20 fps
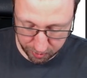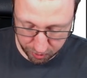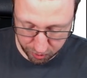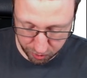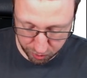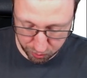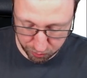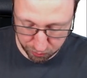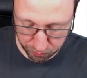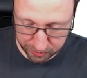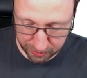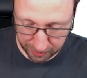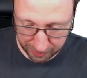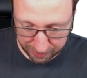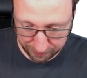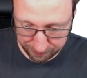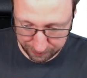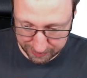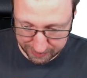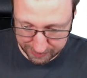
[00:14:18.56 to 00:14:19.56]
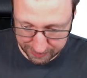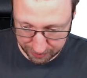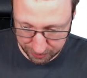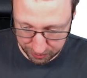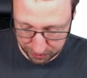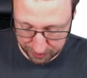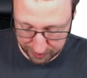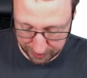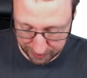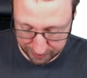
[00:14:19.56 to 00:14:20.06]
choose alpha
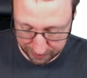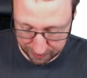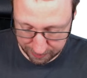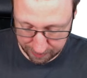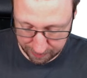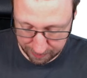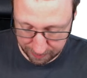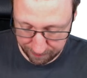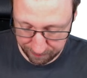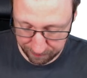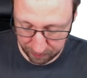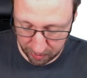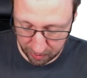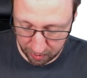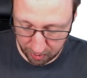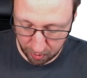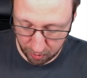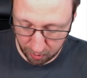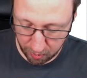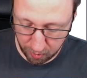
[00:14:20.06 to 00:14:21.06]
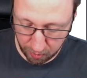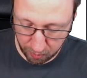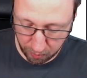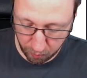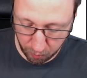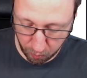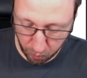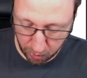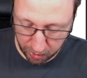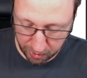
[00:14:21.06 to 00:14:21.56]
such that
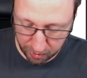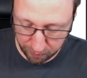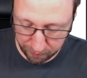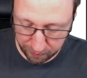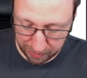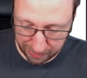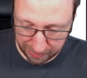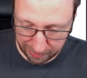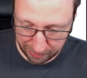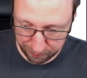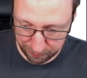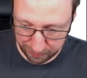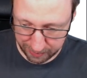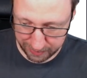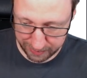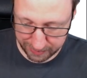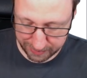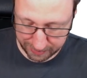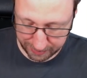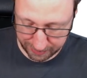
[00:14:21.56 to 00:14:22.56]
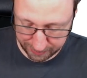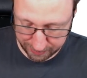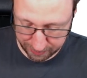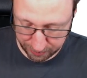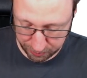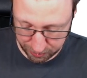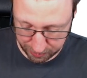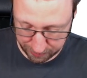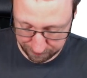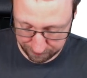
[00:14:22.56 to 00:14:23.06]
1 over alpha is integer.